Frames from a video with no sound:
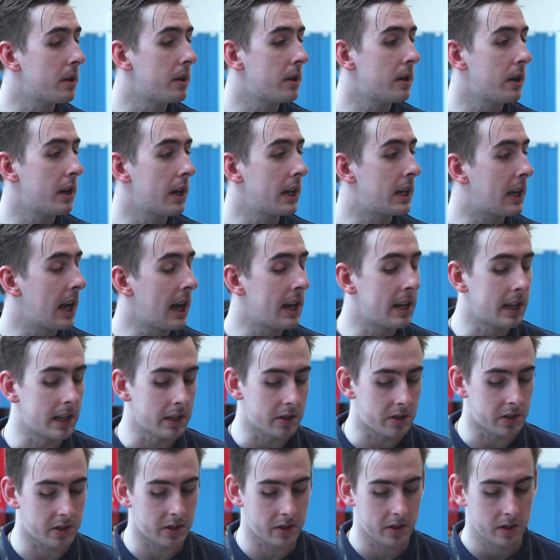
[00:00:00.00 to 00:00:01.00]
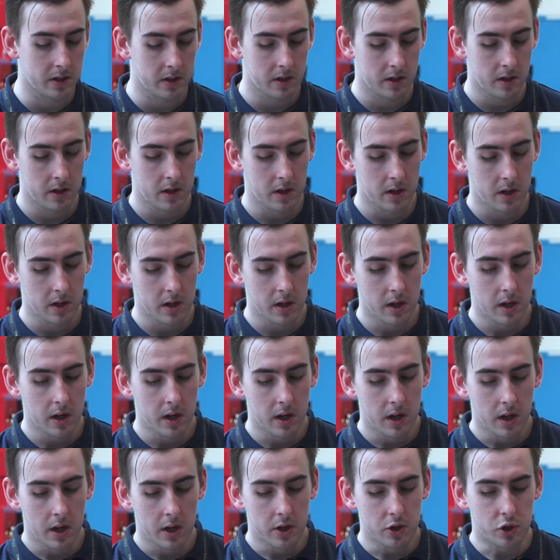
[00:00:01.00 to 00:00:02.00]
So yeah, pretty much from day
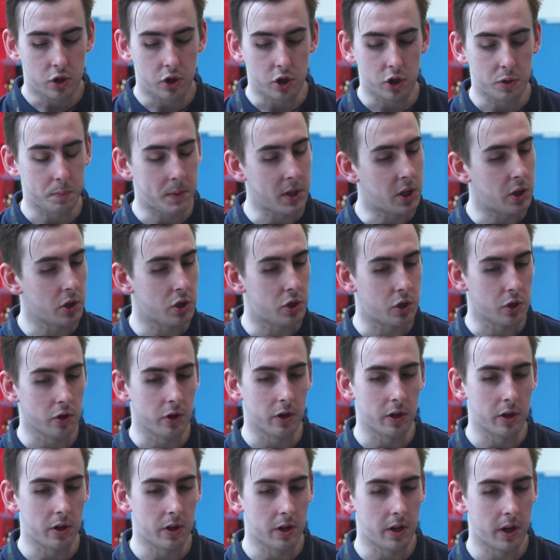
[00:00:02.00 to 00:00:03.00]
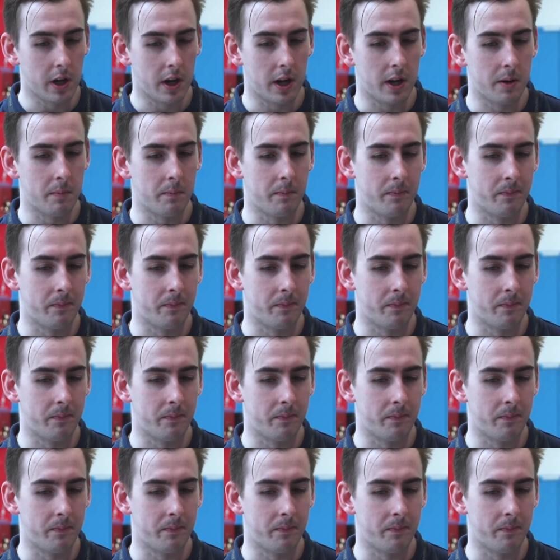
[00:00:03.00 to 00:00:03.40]
one Liam came in and